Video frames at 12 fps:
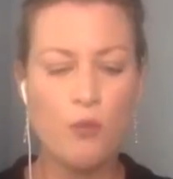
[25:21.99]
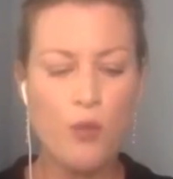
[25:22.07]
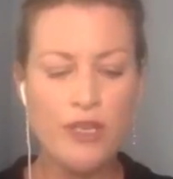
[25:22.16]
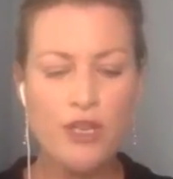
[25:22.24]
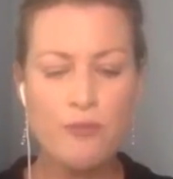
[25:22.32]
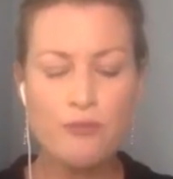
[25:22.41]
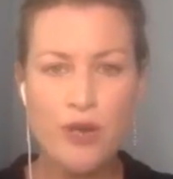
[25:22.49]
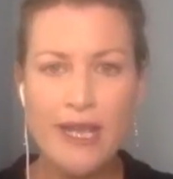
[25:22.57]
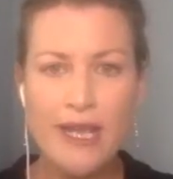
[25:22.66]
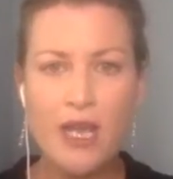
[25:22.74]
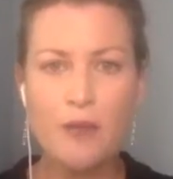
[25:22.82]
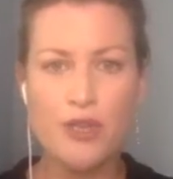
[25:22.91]
And when you
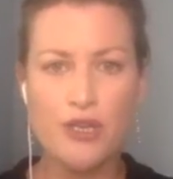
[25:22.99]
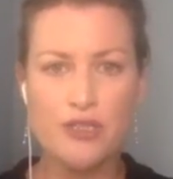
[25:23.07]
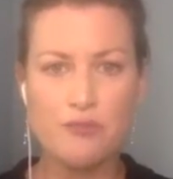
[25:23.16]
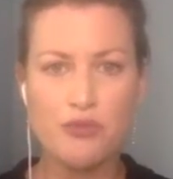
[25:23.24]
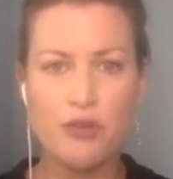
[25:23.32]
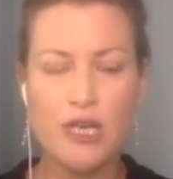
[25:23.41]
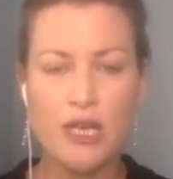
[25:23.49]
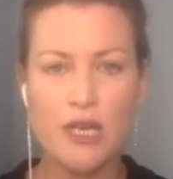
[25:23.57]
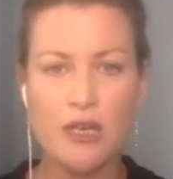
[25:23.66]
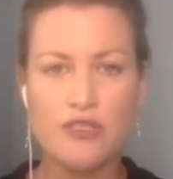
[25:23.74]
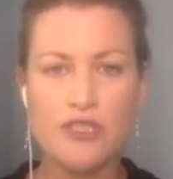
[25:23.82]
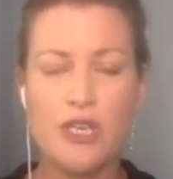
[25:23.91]
break up those
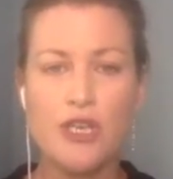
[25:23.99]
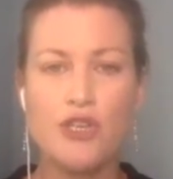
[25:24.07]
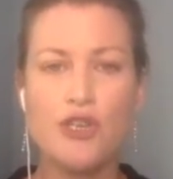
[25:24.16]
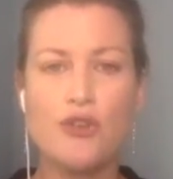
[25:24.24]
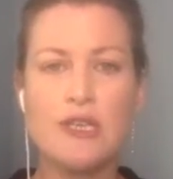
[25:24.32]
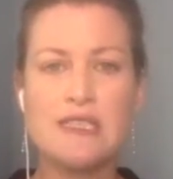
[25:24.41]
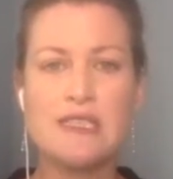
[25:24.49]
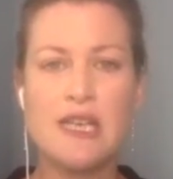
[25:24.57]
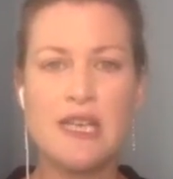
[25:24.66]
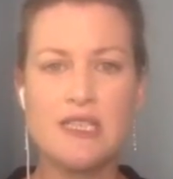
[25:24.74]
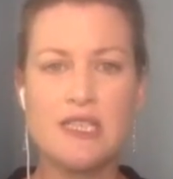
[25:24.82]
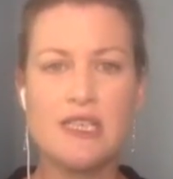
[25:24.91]
products, you can
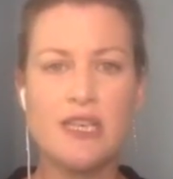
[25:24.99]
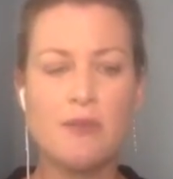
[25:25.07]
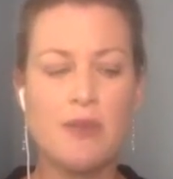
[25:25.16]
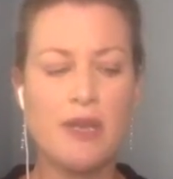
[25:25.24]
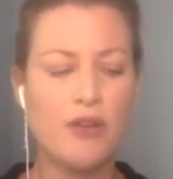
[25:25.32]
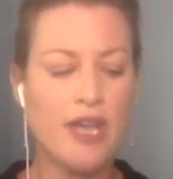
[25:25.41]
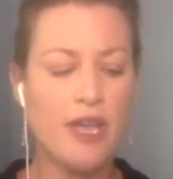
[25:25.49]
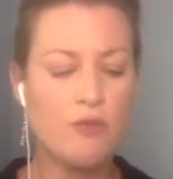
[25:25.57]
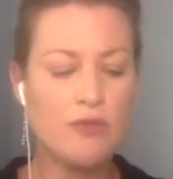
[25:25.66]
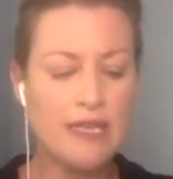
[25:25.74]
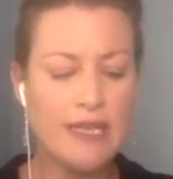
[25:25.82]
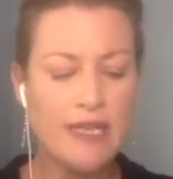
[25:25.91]
start to think about okay,
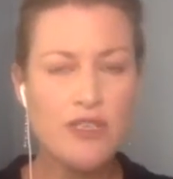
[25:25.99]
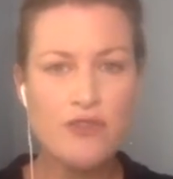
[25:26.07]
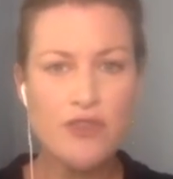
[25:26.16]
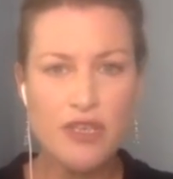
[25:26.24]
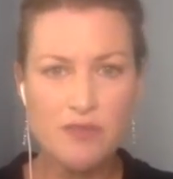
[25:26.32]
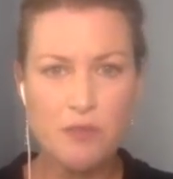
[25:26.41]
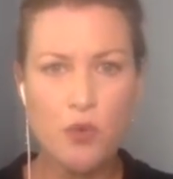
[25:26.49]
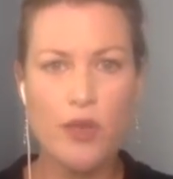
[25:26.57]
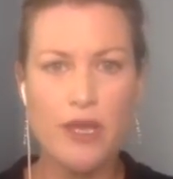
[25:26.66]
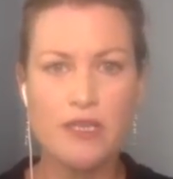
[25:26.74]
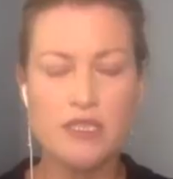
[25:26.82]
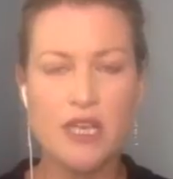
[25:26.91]
well, at each of those
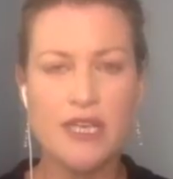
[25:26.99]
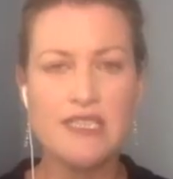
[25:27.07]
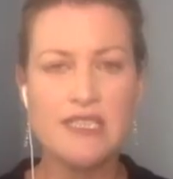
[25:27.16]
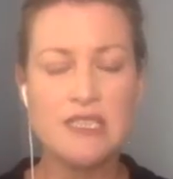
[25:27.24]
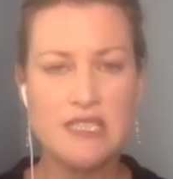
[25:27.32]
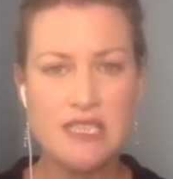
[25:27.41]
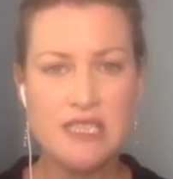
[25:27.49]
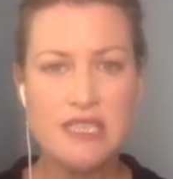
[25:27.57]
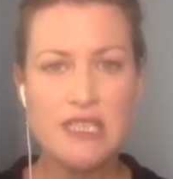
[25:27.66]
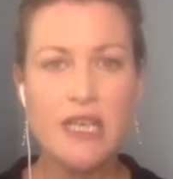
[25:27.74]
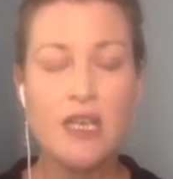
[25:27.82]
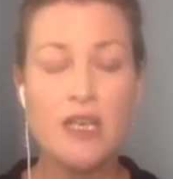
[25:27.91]
points, I
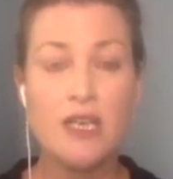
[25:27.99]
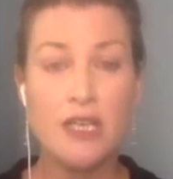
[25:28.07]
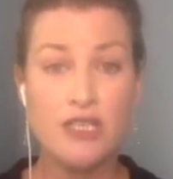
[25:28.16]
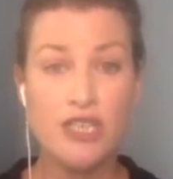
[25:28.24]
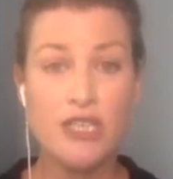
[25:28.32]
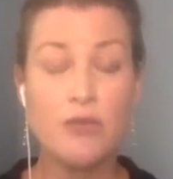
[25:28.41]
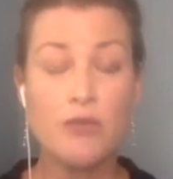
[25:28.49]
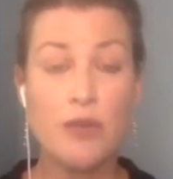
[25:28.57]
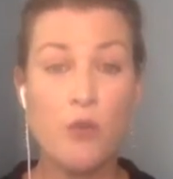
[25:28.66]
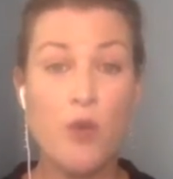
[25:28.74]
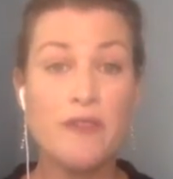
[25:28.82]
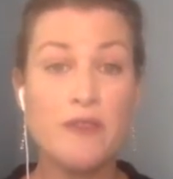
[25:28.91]
sincerely and genuinely
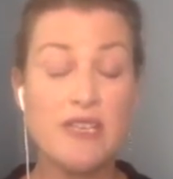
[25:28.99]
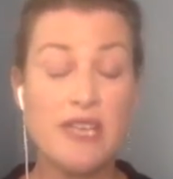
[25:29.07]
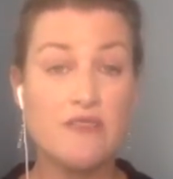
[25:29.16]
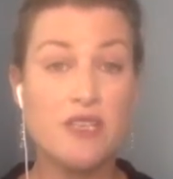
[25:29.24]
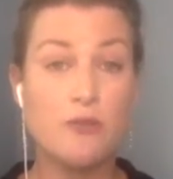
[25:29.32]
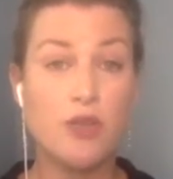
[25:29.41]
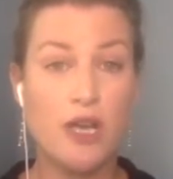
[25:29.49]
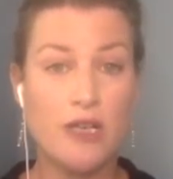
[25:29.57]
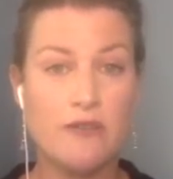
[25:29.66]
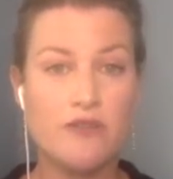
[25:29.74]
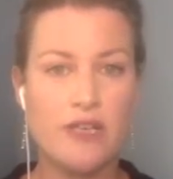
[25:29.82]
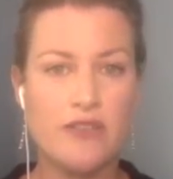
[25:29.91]
want them to have some kind
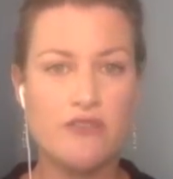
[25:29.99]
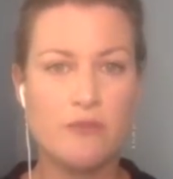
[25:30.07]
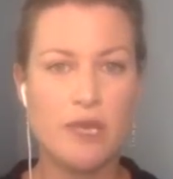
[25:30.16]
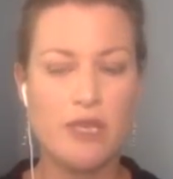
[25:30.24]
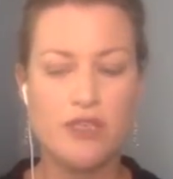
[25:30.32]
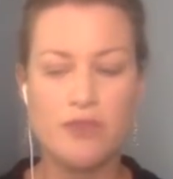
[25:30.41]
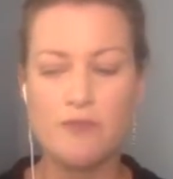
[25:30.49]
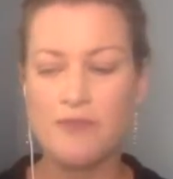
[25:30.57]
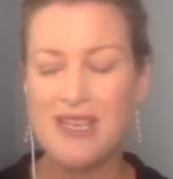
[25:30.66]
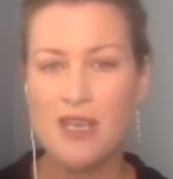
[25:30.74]
of transformation.